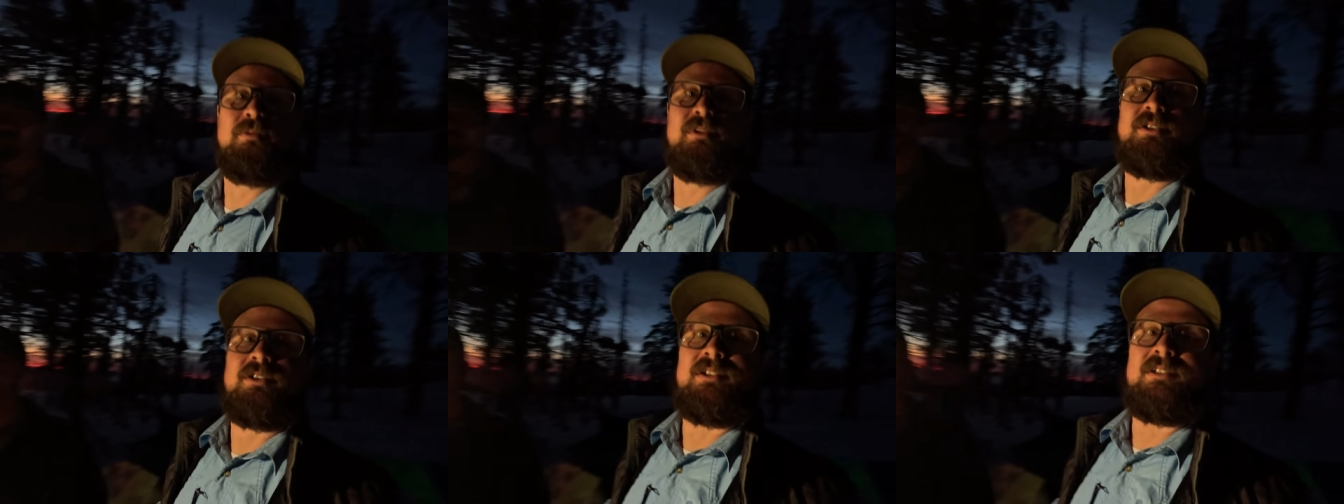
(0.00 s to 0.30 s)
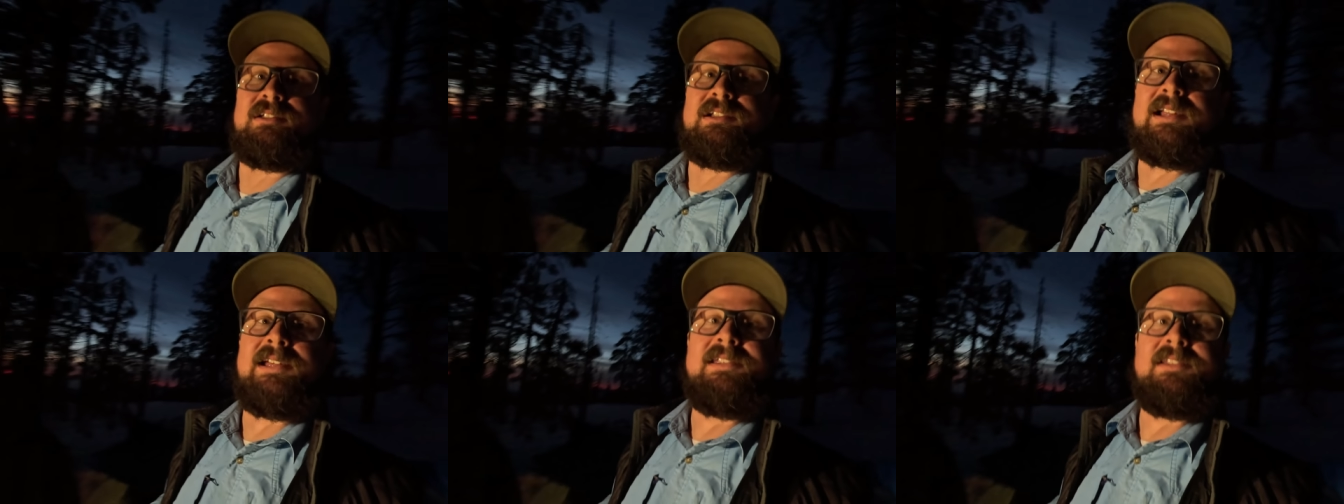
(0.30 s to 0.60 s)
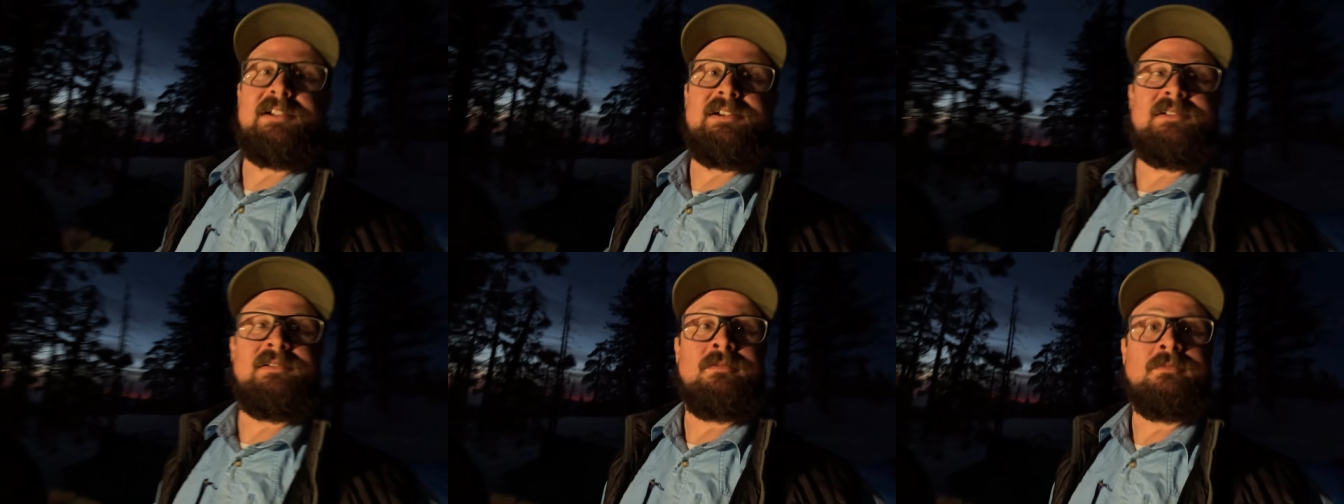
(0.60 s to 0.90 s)
but just lay
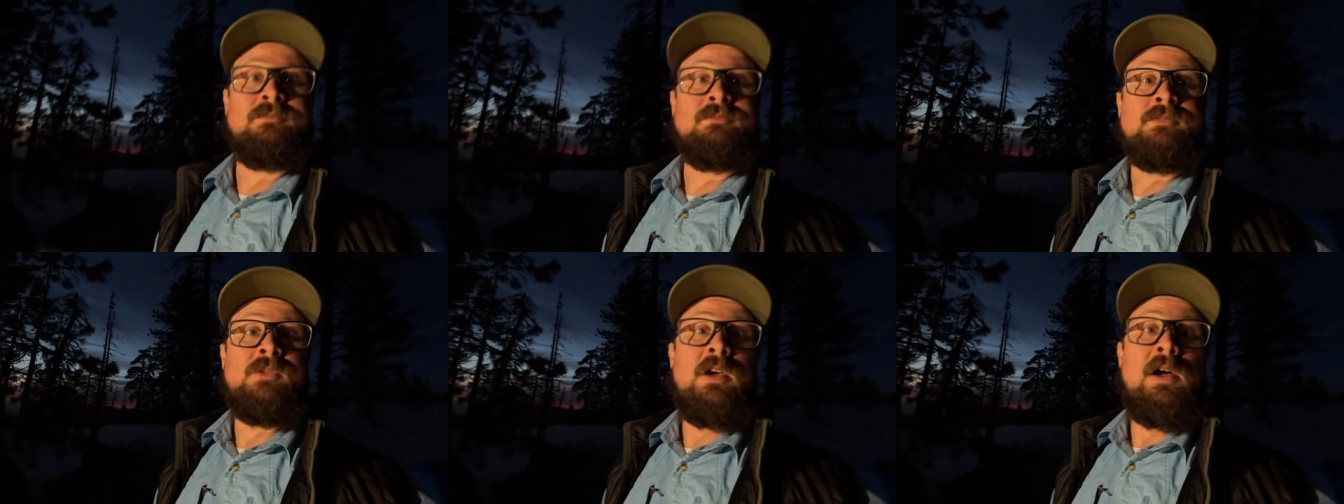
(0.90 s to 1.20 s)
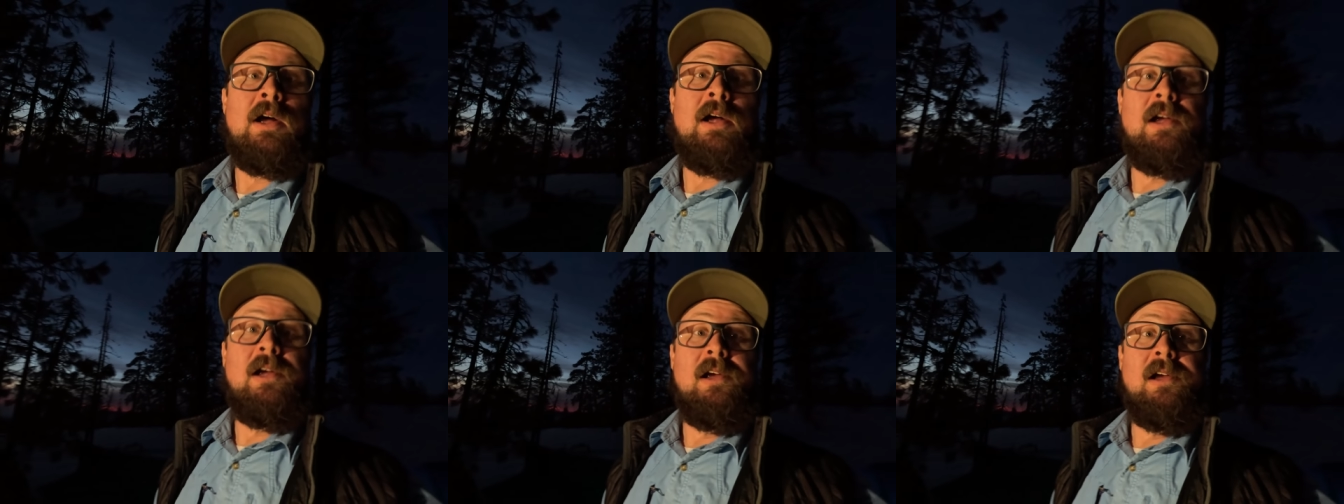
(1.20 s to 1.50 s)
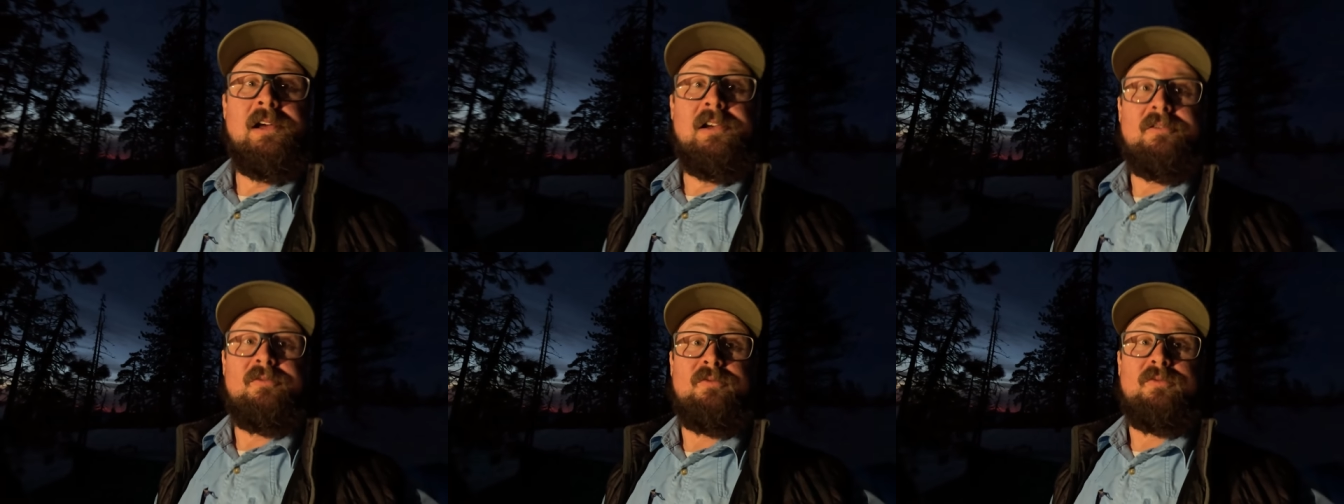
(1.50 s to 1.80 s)
there and
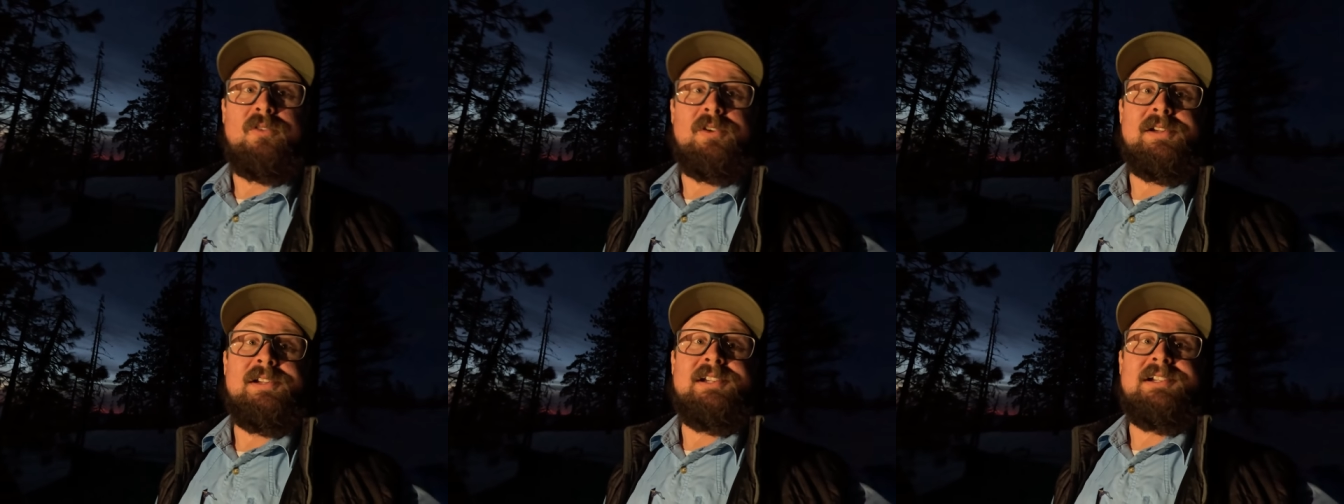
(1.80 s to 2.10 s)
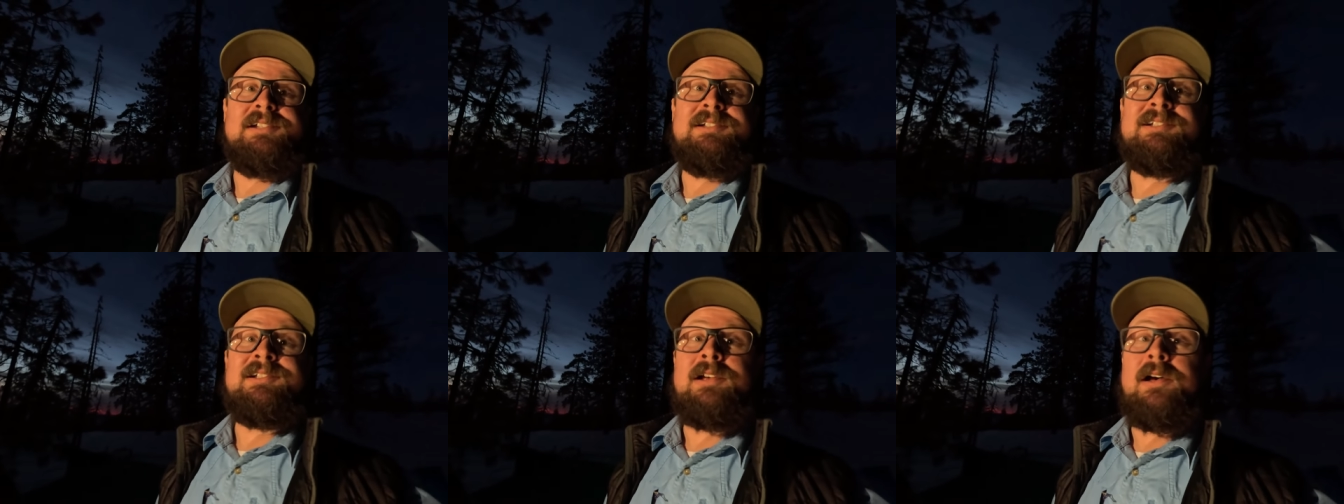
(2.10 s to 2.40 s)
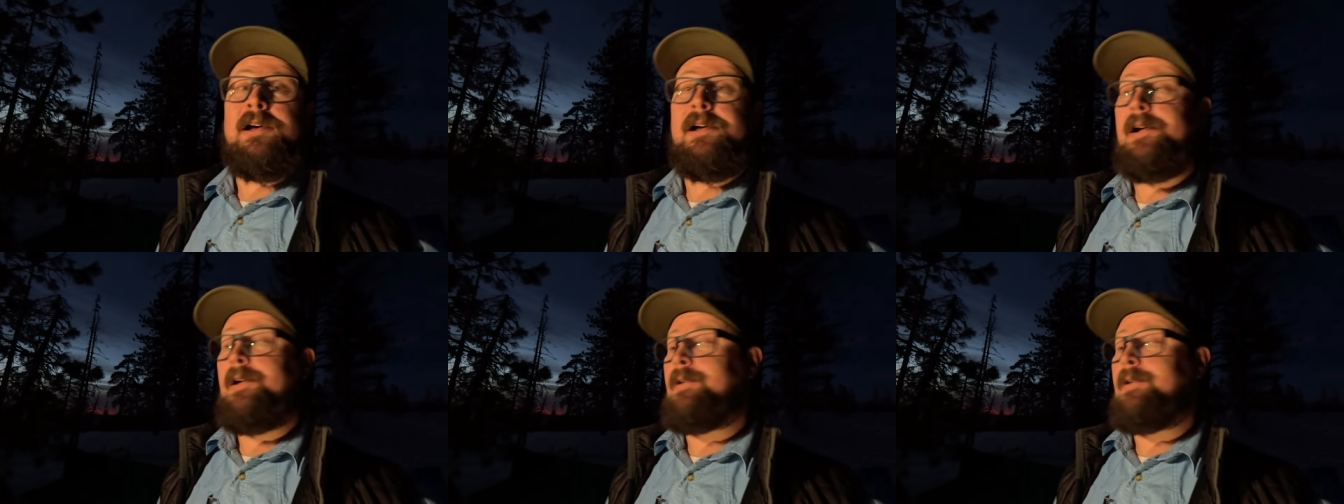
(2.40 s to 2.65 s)
freeze.